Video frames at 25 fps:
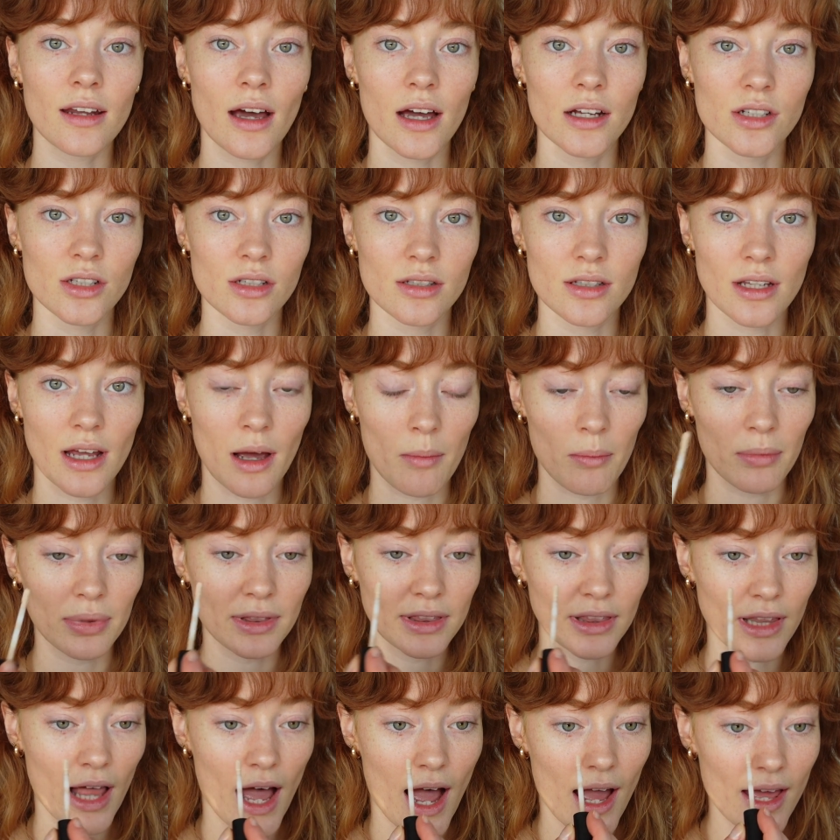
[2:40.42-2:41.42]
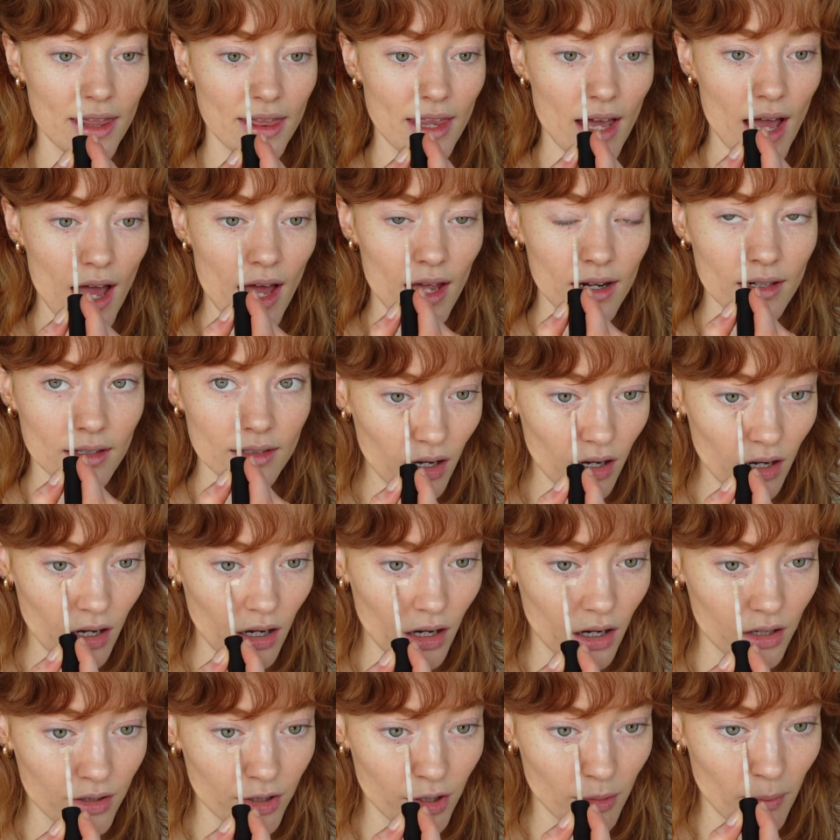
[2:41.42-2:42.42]
I just apply that
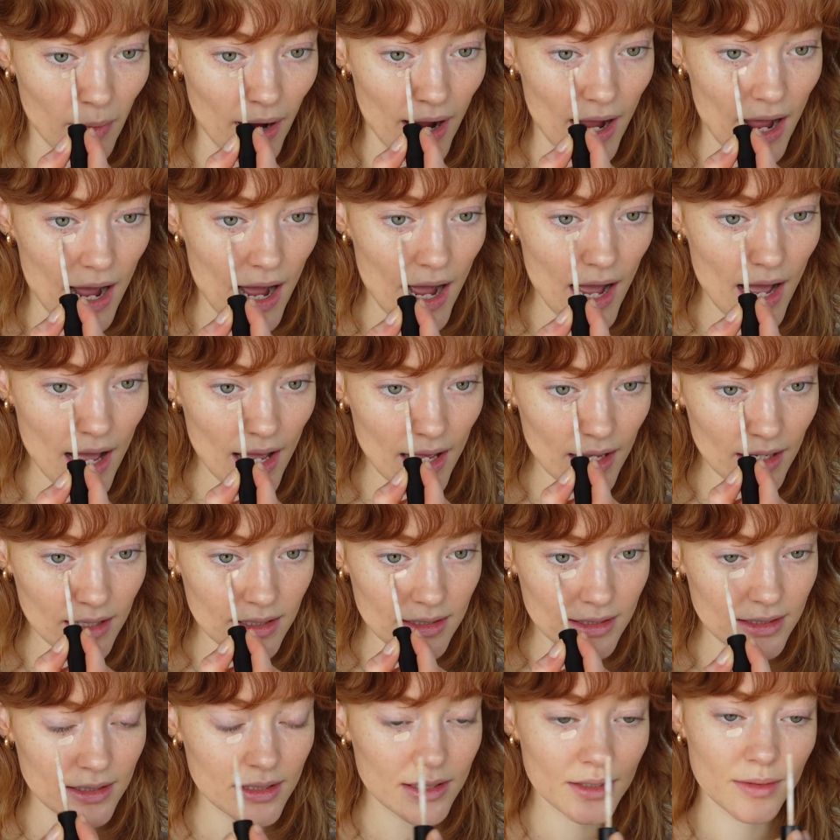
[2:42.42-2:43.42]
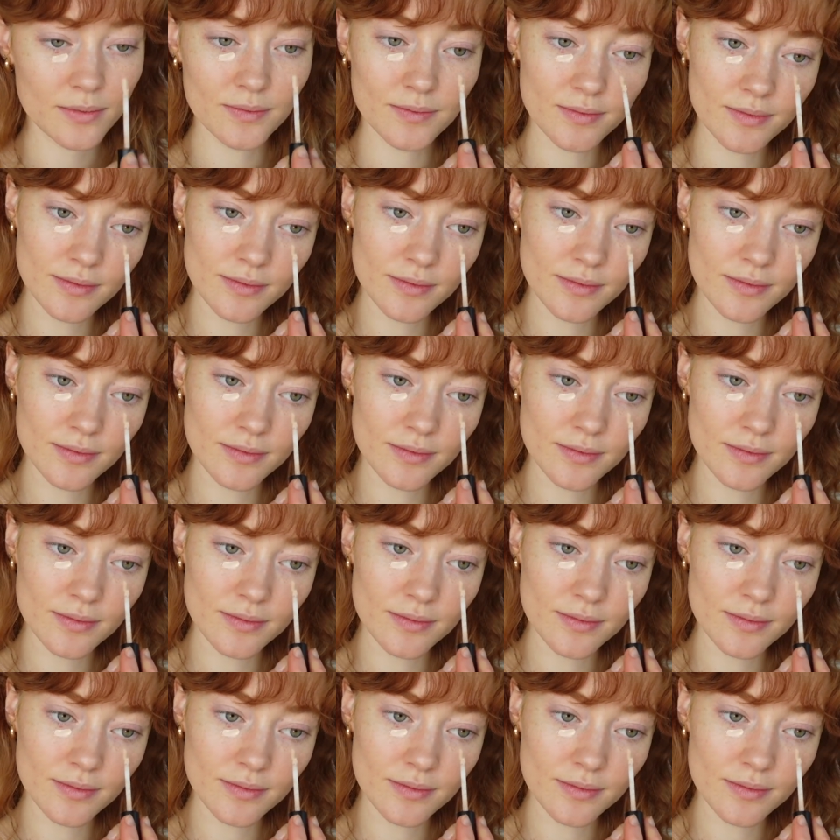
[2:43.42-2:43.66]
under my eyes